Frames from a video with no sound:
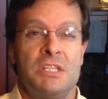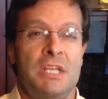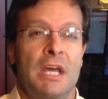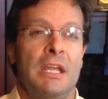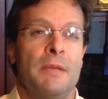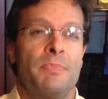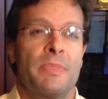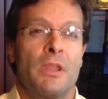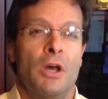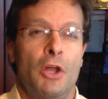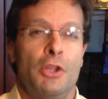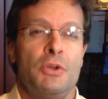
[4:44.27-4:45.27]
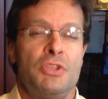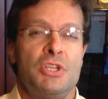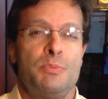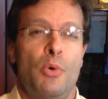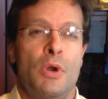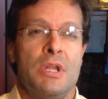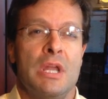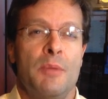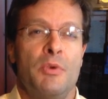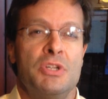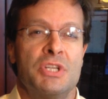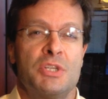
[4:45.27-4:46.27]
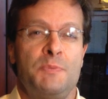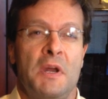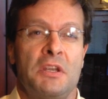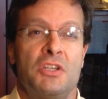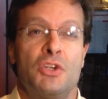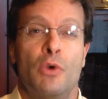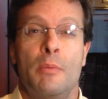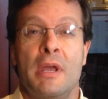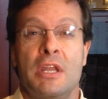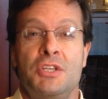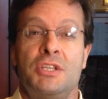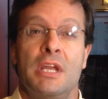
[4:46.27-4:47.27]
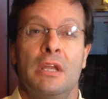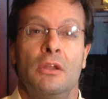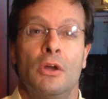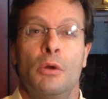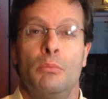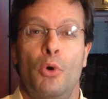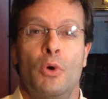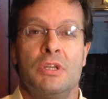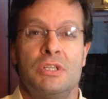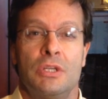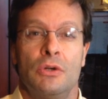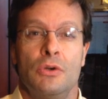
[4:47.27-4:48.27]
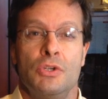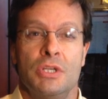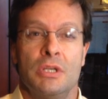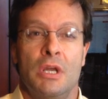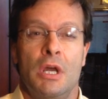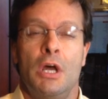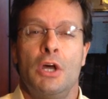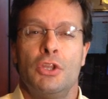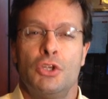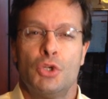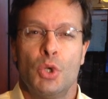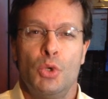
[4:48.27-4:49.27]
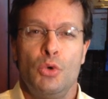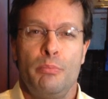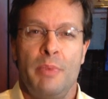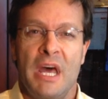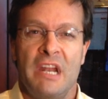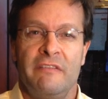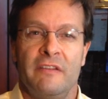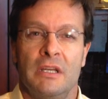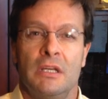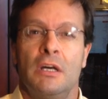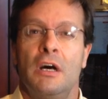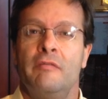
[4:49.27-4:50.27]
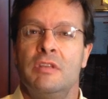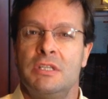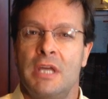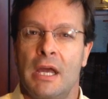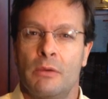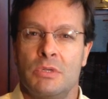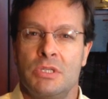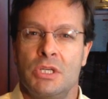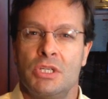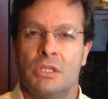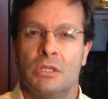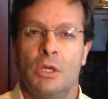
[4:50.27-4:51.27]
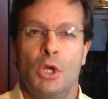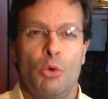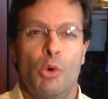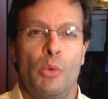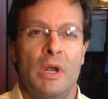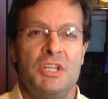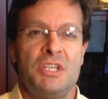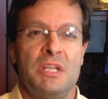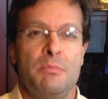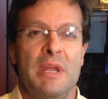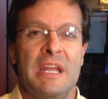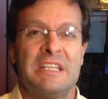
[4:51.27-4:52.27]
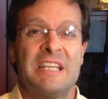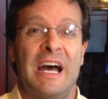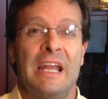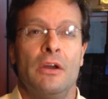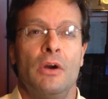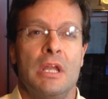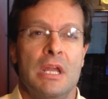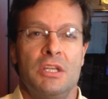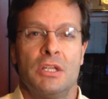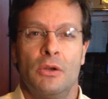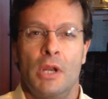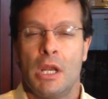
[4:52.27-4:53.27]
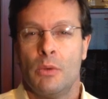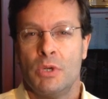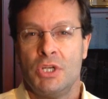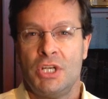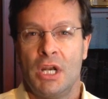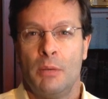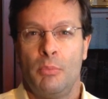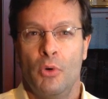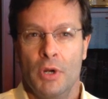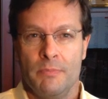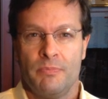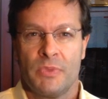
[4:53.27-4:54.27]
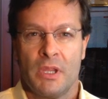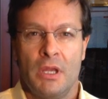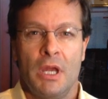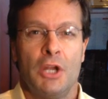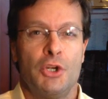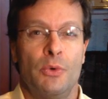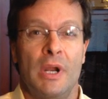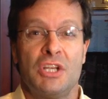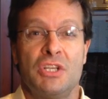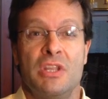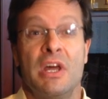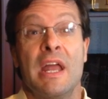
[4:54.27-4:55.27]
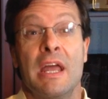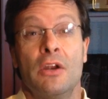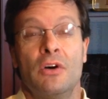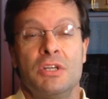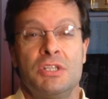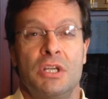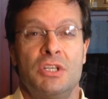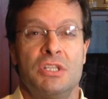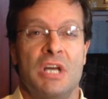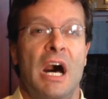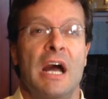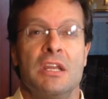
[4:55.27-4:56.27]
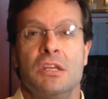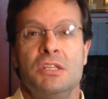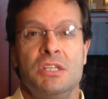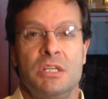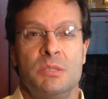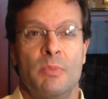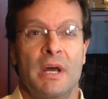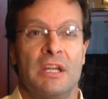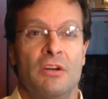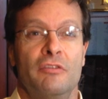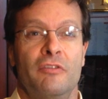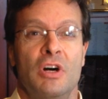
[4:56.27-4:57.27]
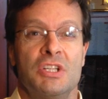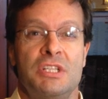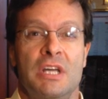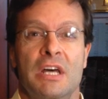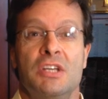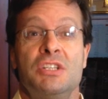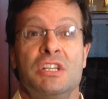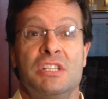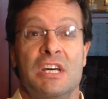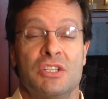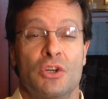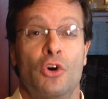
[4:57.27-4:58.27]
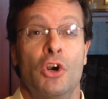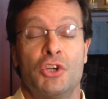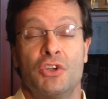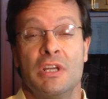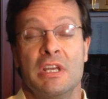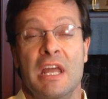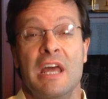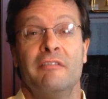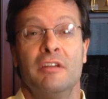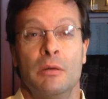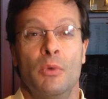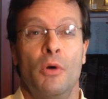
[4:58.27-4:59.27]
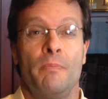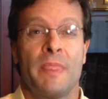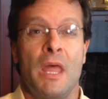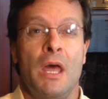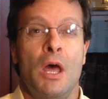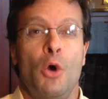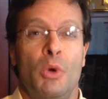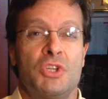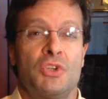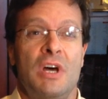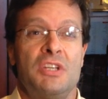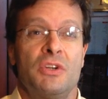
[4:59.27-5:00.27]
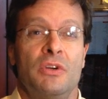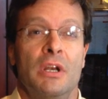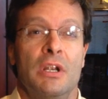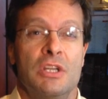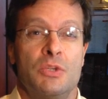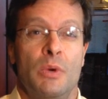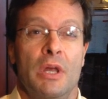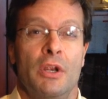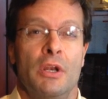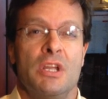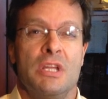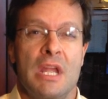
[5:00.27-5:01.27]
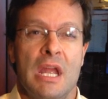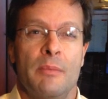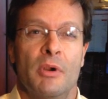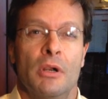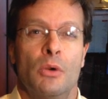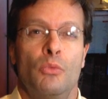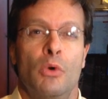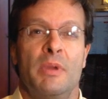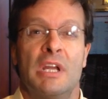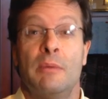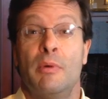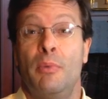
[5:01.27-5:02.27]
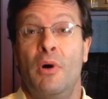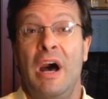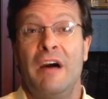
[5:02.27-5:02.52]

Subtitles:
Second, although at this point Yammer is expected to remain a standalone point solution, the true benefit of this acquisition will rest in being tightly integrated with SharePoint, a direction that analysts such as IDC's Michael Fawcett sees as largely inevitable. What's less clear is whether Yammer will become a